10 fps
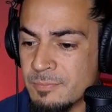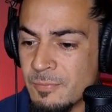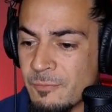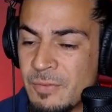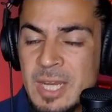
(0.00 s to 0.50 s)

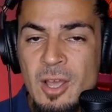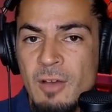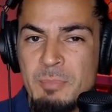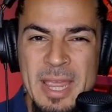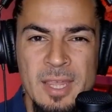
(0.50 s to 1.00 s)
feeding
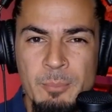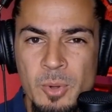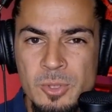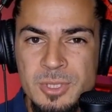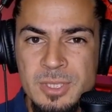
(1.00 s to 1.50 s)
off my
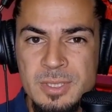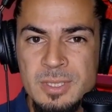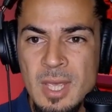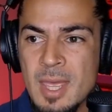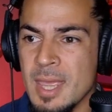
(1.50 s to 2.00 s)

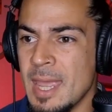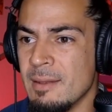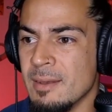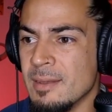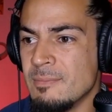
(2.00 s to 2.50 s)
impulses
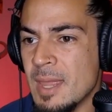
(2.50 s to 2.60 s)
and